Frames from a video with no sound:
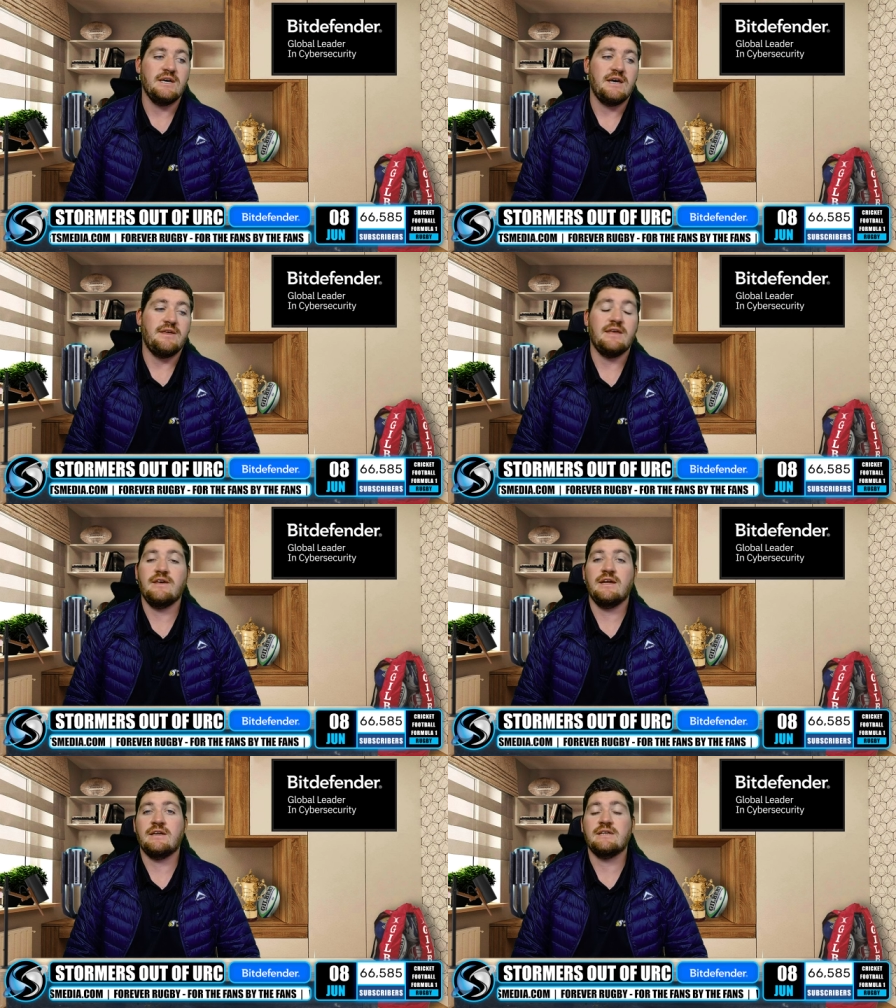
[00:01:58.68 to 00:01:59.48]
they
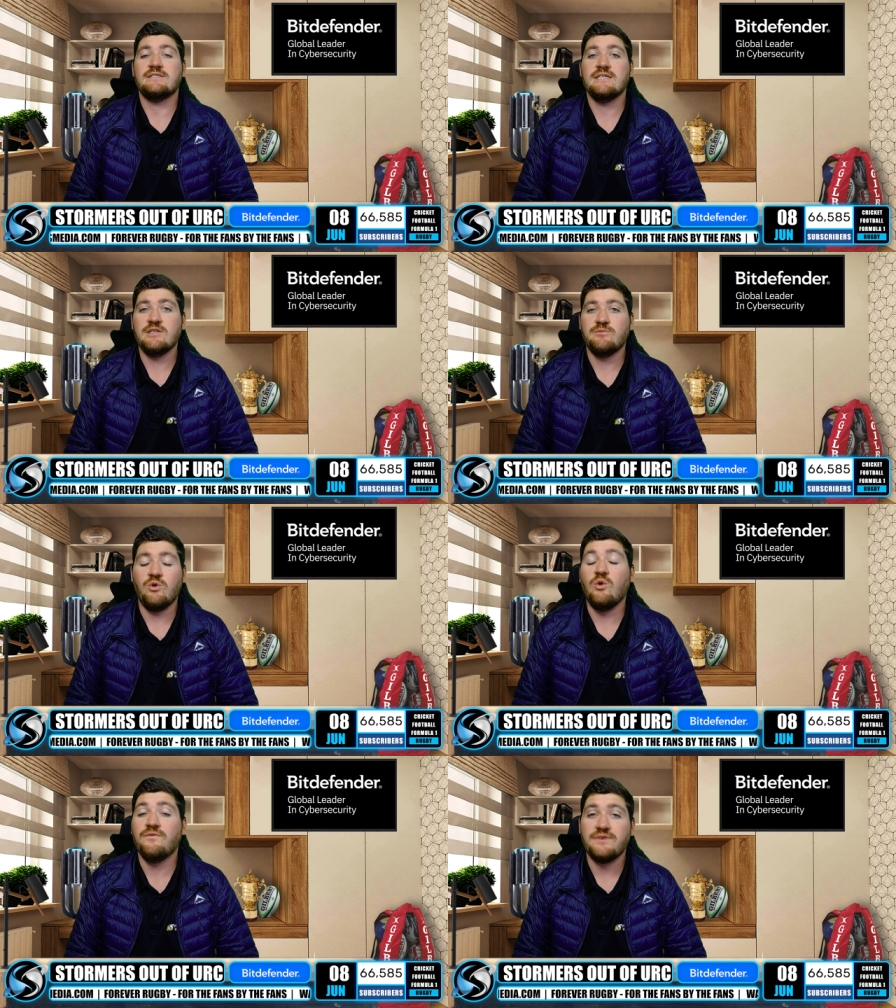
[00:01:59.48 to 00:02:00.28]
then concede the
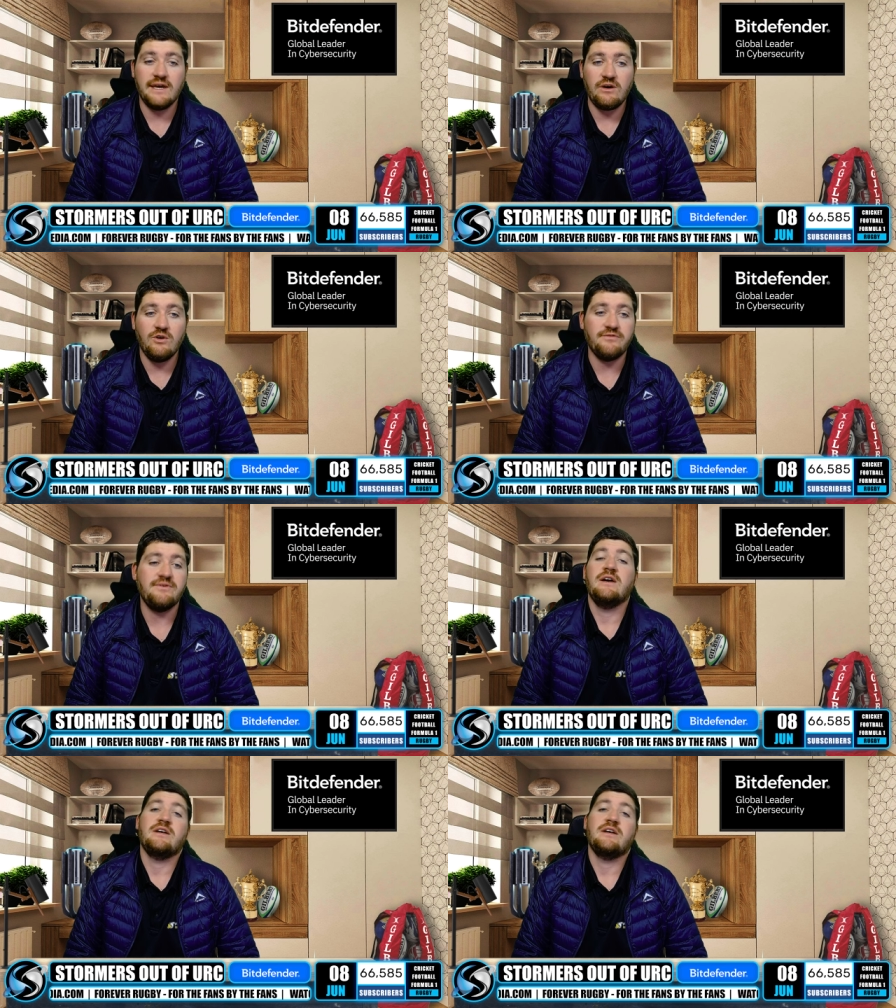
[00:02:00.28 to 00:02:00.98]
ball off the kickoff.